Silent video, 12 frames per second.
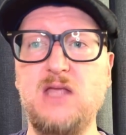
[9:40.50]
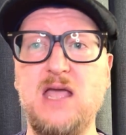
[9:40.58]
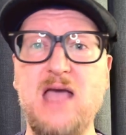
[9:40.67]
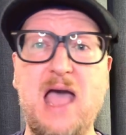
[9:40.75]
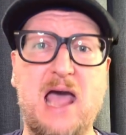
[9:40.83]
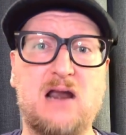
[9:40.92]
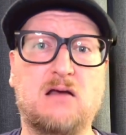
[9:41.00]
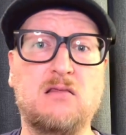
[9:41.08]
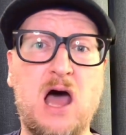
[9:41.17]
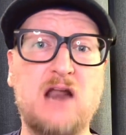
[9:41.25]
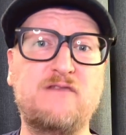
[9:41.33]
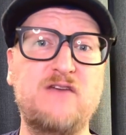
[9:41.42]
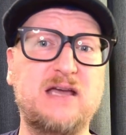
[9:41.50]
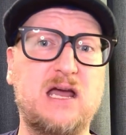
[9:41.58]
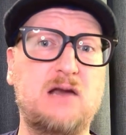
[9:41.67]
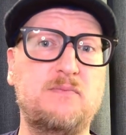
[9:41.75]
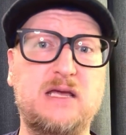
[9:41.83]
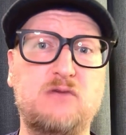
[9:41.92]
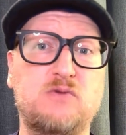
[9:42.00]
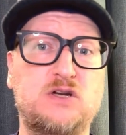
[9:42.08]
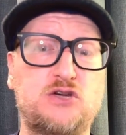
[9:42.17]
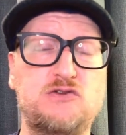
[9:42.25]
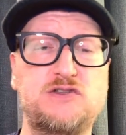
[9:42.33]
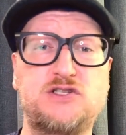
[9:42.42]
And a lot of it can be
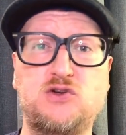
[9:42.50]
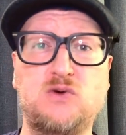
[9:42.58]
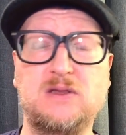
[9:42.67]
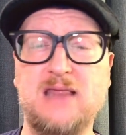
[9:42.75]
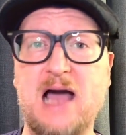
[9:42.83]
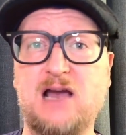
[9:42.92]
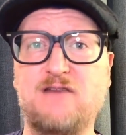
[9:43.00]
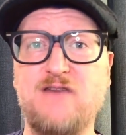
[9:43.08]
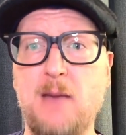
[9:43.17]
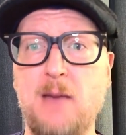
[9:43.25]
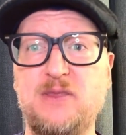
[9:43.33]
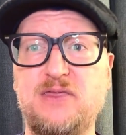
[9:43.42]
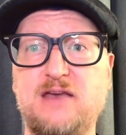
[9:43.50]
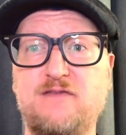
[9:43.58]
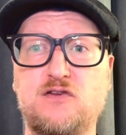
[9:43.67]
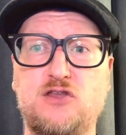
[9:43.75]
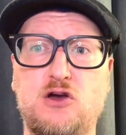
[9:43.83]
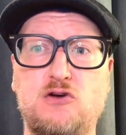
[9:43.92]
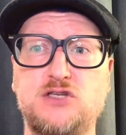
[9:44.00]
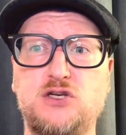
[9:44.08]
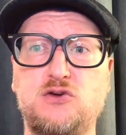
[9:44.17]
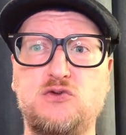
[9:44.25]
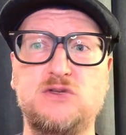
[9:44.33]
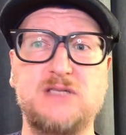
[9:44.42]
reduced to a lack of empathy for those
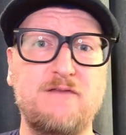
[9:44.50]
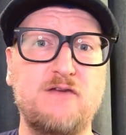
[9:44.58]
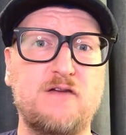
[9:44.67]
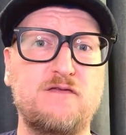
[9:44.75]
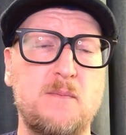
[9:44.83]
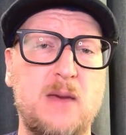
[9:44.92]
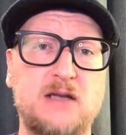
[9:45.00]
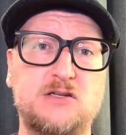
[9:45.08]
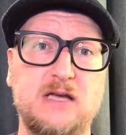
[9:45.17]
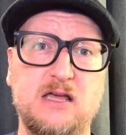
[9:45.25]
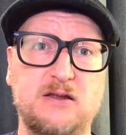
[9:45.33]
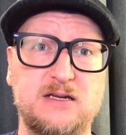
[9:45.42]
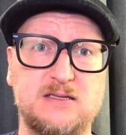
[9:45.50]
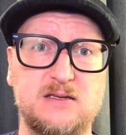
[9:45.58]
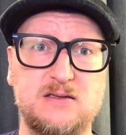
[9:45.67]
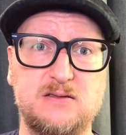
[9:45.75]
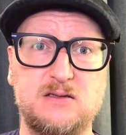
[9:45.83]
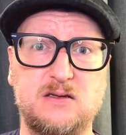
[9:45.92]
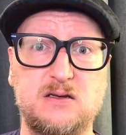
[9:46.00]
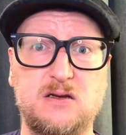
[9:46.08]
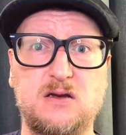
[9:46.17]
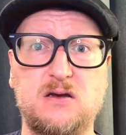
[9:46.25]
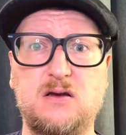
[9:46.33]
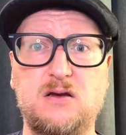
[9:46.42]
who suffer from mental illnesses.
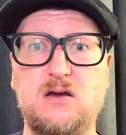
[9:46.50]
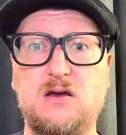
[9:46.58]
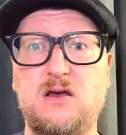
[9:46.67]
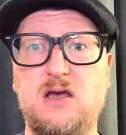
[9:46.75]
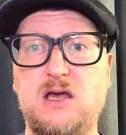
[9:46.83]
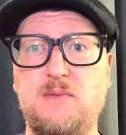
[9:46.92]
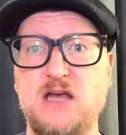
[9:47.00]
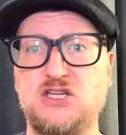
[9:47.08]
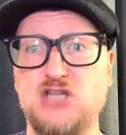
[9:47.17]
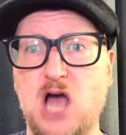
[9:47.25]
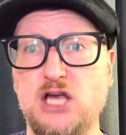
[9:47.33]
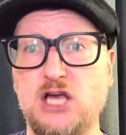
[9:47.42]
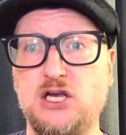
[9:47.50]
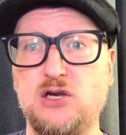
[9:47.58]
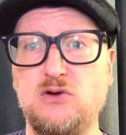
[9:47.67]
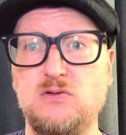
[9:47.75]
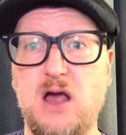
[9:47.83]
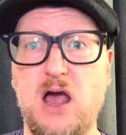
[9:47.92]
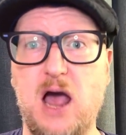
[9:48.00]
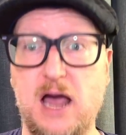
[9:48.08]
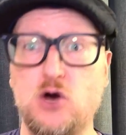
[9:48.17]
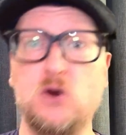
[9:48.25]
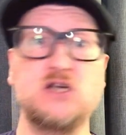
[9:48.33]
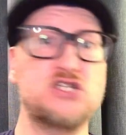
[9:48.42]
It may shock you, I
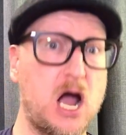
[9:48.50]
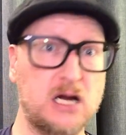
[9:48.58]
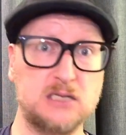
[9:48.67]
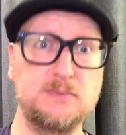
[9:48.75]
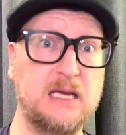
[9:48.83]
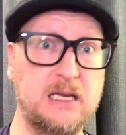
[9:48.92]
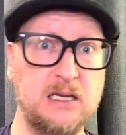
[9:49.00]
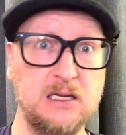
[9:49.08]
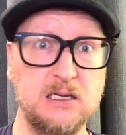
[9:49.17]
know it shocked me,